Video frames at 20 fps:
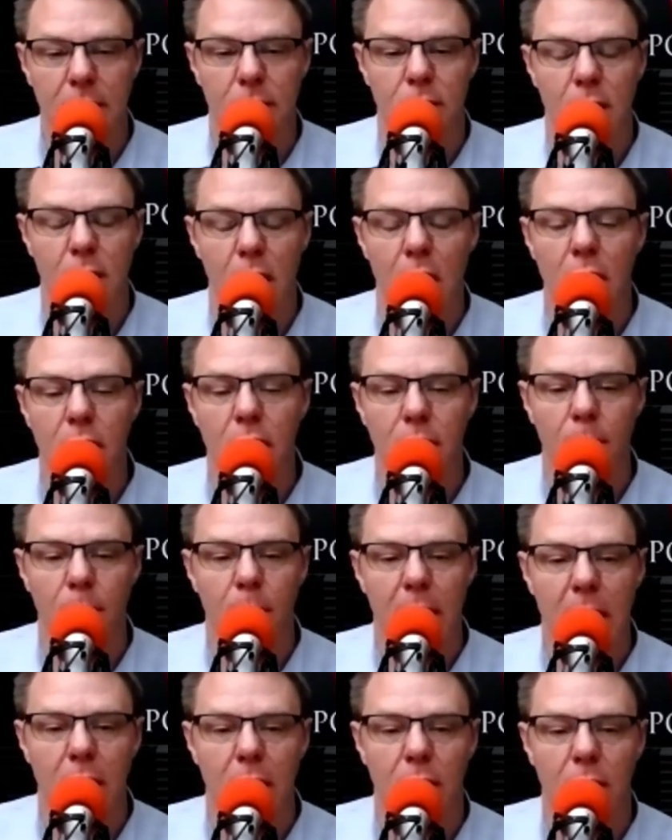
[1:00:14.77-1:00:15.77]
talk
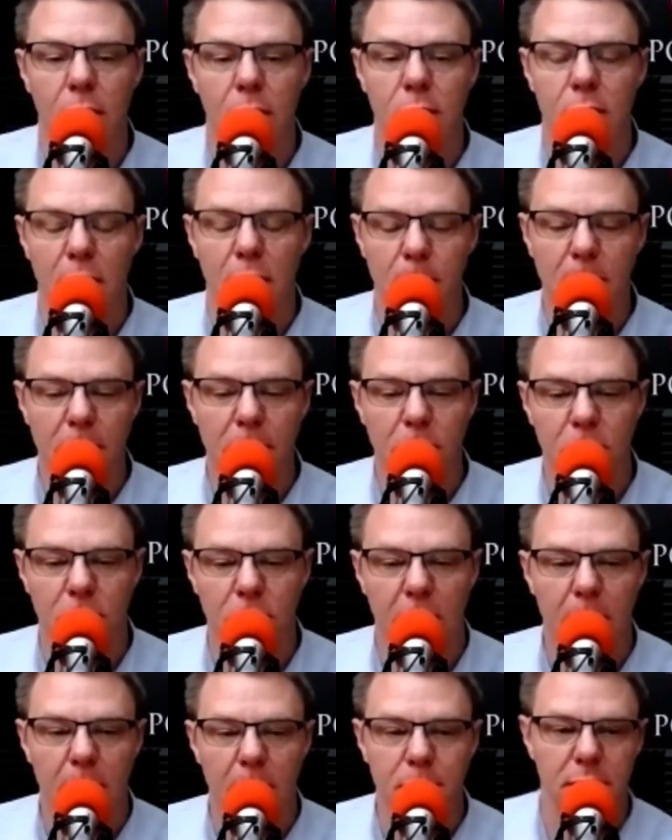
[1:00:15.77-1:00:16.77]
about those
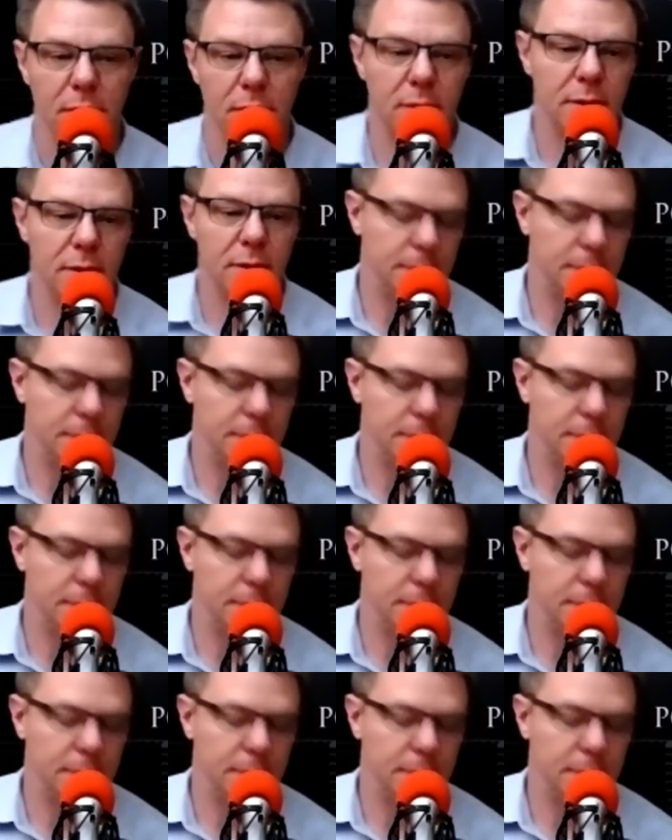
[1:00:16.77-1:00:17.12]
options.